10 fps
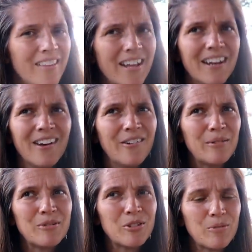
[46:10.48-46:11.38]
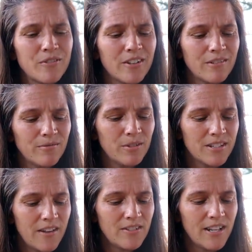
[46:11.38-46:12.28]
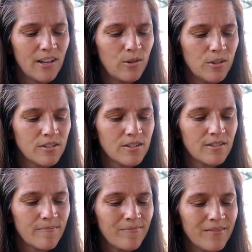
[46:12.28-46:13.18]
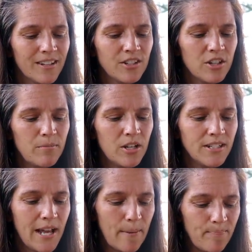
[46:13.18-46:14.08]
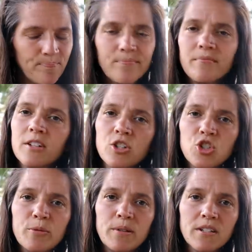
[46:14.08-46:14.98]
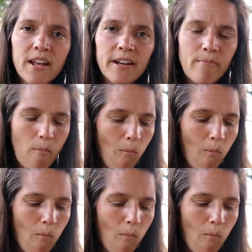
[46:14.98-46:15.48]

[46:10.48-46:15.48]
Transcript: got oh, it'll be so much fun. We'll mm -hmm. day at Lauren's. It's going to be a good time. Super excited.